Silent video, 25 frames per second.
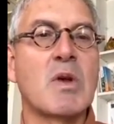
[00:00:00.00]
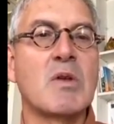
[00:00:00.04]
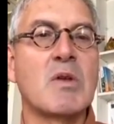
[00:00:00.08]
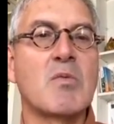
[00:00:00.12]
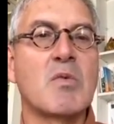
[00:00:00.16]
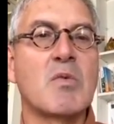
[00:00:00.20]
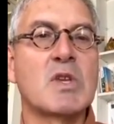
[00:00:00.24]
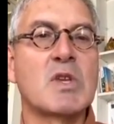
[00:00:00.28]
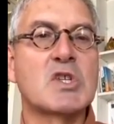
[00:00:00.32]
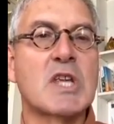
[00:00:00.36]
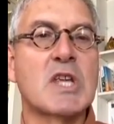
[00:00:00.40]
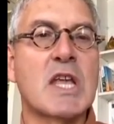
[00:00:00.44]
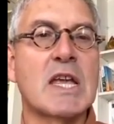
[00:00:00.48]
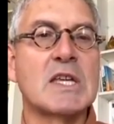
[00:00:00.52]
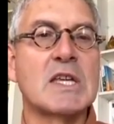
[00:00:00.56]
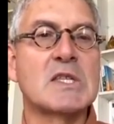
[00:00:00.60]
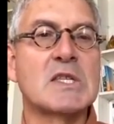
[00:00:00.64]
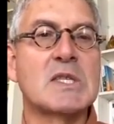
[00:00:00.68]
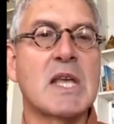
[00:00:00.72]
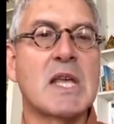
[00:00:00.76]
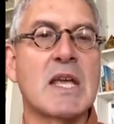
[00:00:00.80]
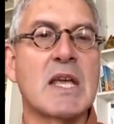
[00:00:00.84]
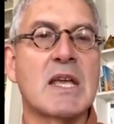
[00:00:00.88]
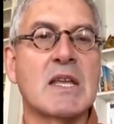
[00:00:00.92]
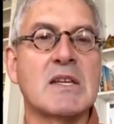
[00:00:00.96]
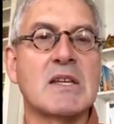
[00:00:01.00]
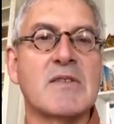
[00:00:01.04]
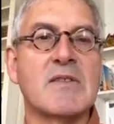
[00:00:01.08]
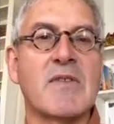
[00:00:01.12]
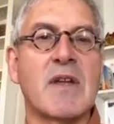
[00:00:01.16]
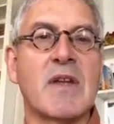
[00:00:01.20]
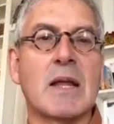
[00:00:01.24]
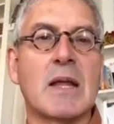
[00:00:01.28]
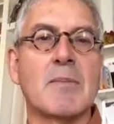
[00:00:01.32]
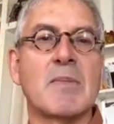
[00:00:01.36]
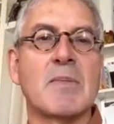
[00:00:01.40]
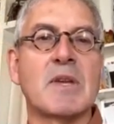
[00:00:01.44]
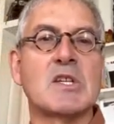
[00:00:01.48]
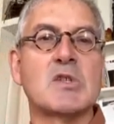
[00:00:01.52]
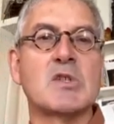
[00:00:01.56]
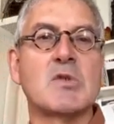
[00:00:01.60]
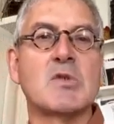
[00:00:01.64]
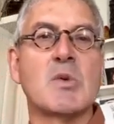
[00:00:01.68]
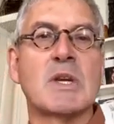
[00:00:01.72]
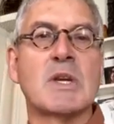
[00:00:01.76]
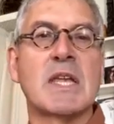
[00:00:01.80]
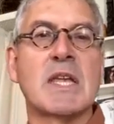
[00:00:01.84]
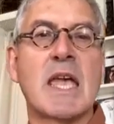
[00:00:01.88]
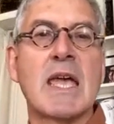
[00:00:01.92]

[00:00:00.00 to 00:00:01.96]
in which case they can develop into a